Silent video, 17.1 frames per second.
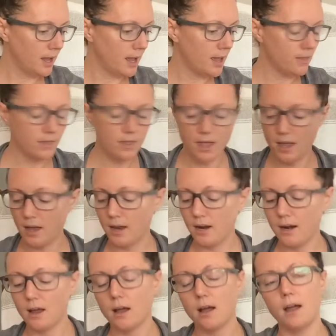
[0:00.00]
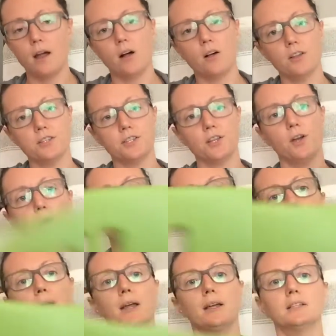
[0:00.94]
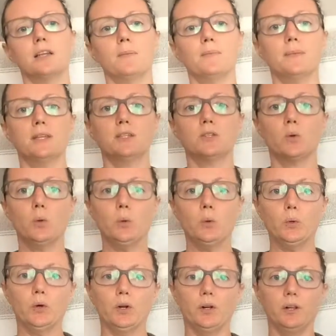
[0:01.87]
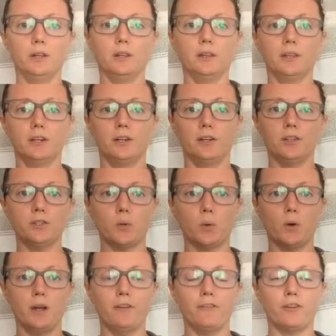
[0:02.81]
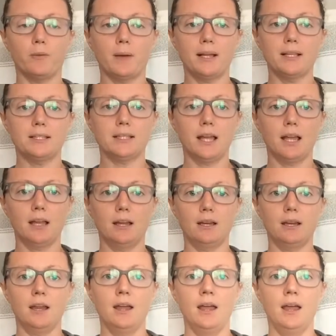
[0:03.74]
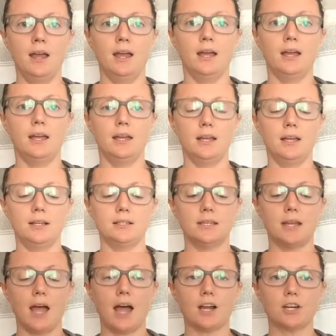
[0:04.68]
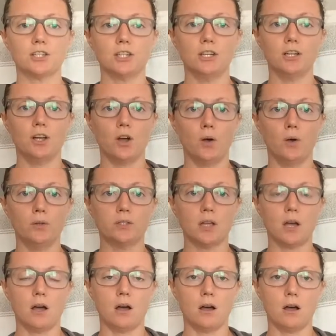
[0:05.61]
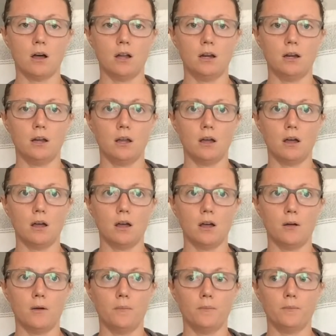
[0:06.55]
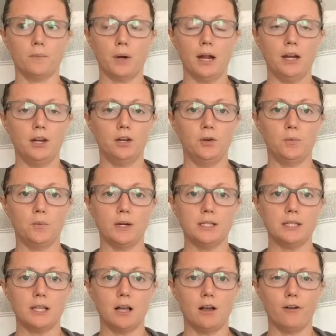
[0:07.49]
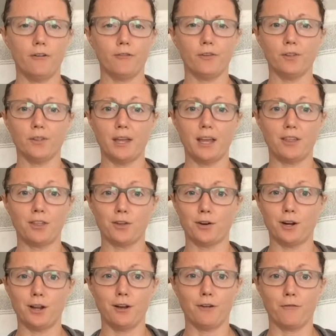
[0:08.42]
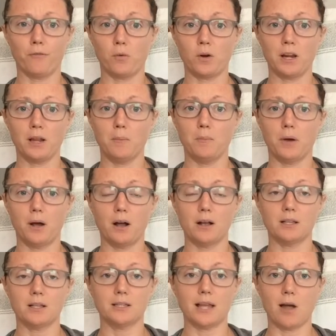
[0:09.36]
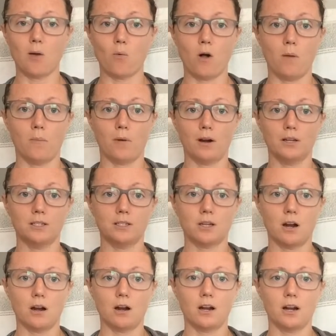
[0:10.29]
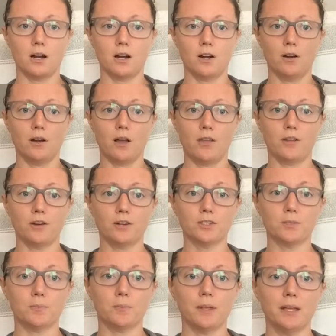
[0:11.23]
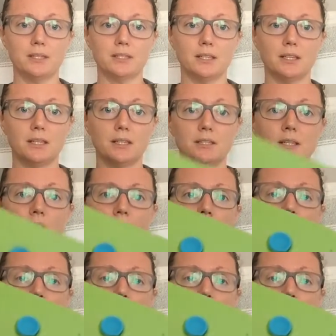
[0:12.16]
And then I also picked up this cool little toy for my son. It actually goes on brand new retail for like 30 or 40 bucks at Walmart and Target and other places.